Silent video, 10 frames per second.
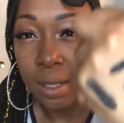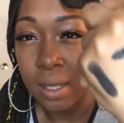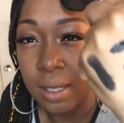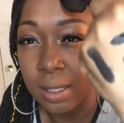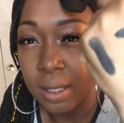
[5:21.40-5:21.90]

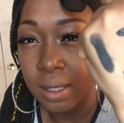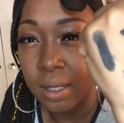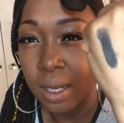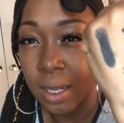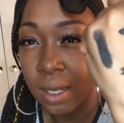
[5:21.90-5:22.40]
This is
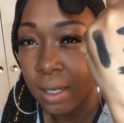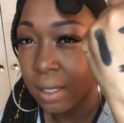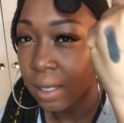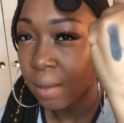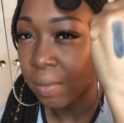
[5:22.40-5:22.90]
a
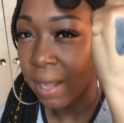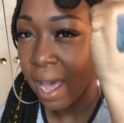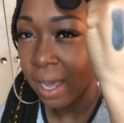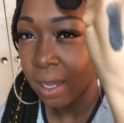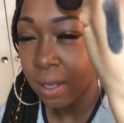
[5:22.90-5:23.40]

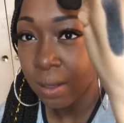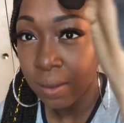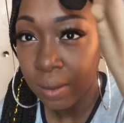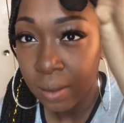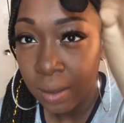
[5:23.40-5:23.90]
black
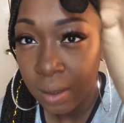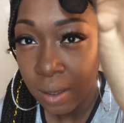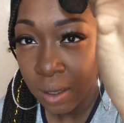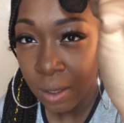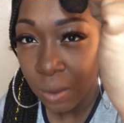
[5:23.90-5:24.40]

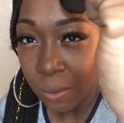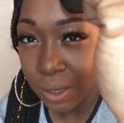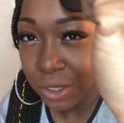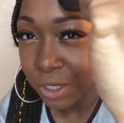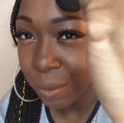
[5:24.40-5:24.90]

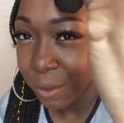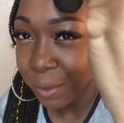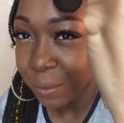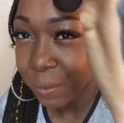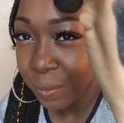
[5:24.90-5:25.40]
with shimmer.